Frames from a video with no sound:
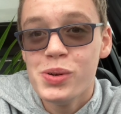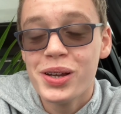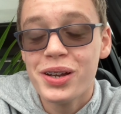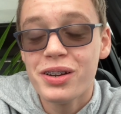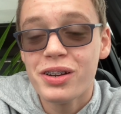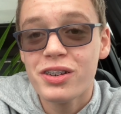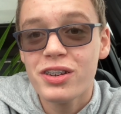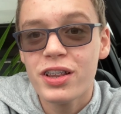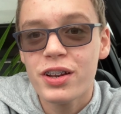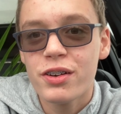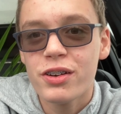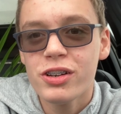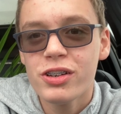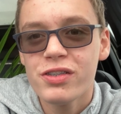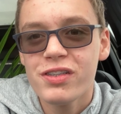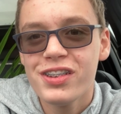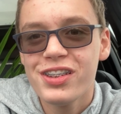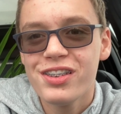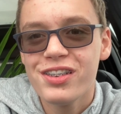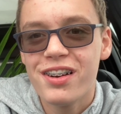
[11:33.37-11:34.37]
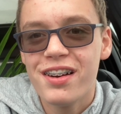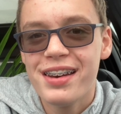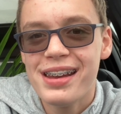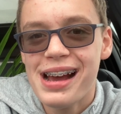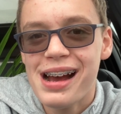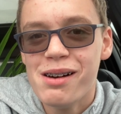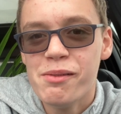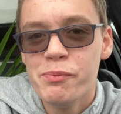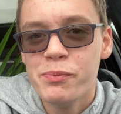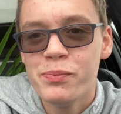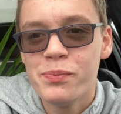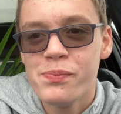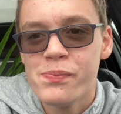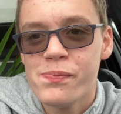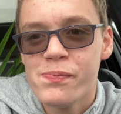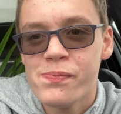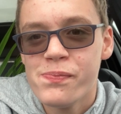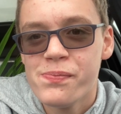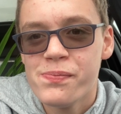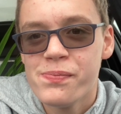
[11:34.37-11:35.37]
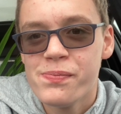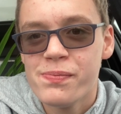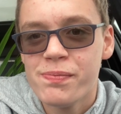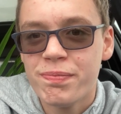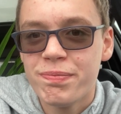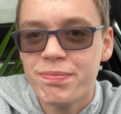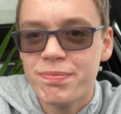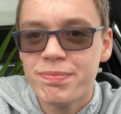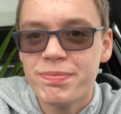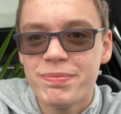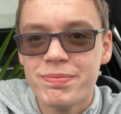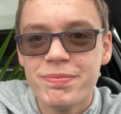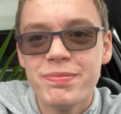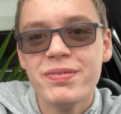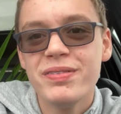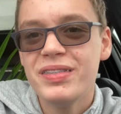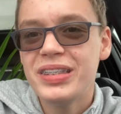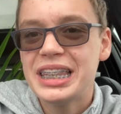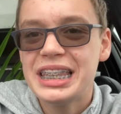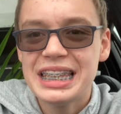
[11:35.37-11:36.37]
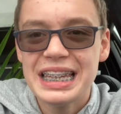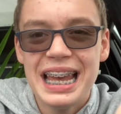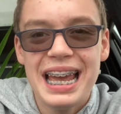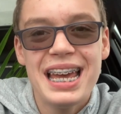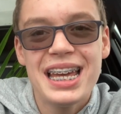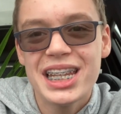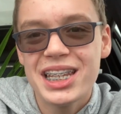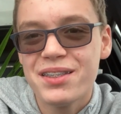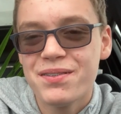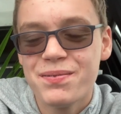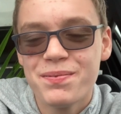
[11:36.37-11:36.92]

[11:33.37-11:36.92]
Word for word: We're going to the grocery store now. That's it.